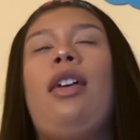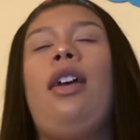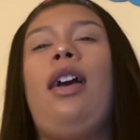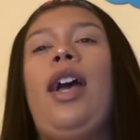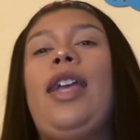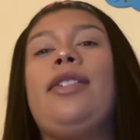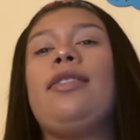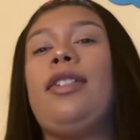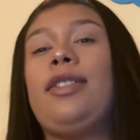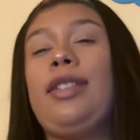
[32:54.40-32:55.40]
it
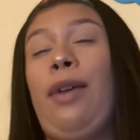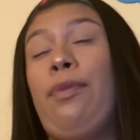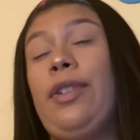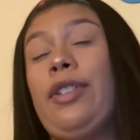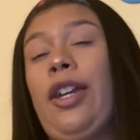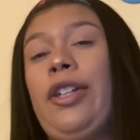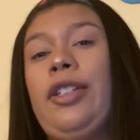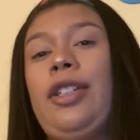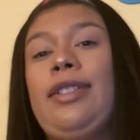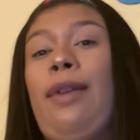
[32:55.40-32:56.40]
sucks because I was hurt
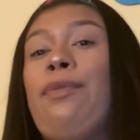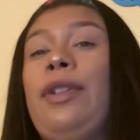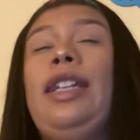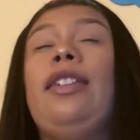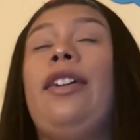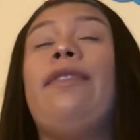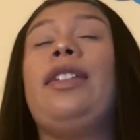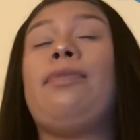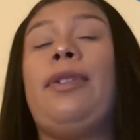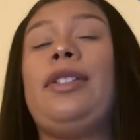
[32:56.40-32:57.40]
because I really loved
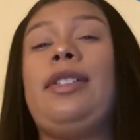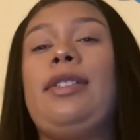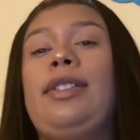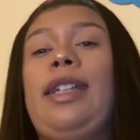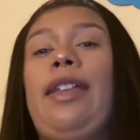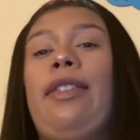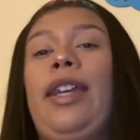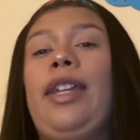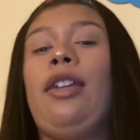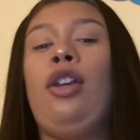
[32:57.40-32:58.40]
this person to death.
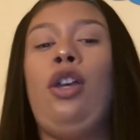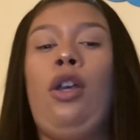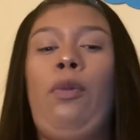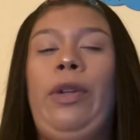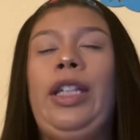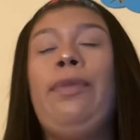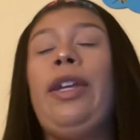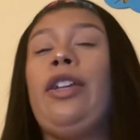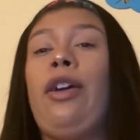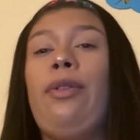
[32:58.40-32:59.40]
Like, when he
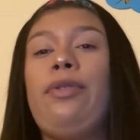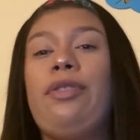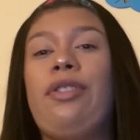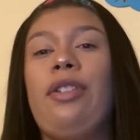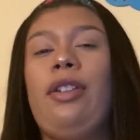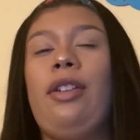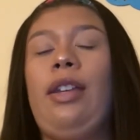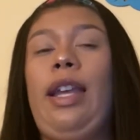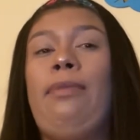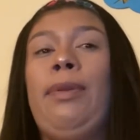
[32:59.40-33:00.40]
went ghost
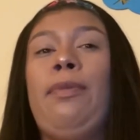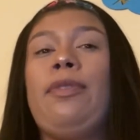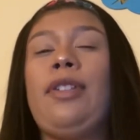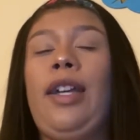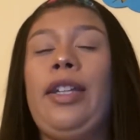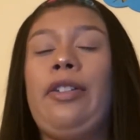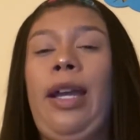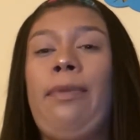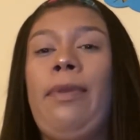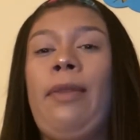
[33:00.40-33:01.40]
and people were talking
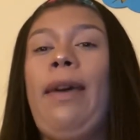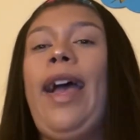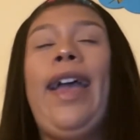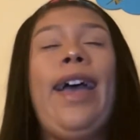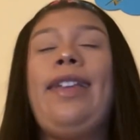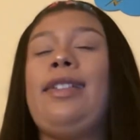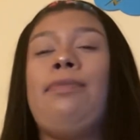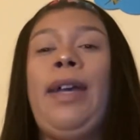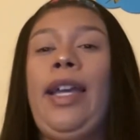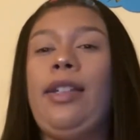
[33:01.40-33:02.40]
crap about him, I had his
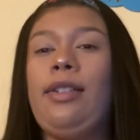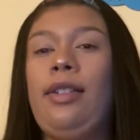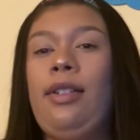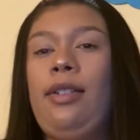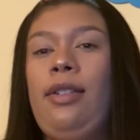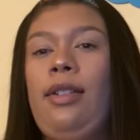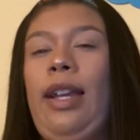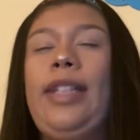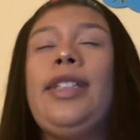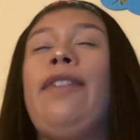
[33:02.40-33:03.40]
back.
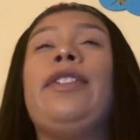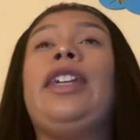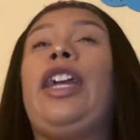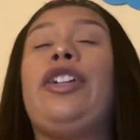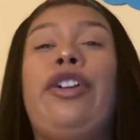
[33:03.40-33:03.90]
I did everything I could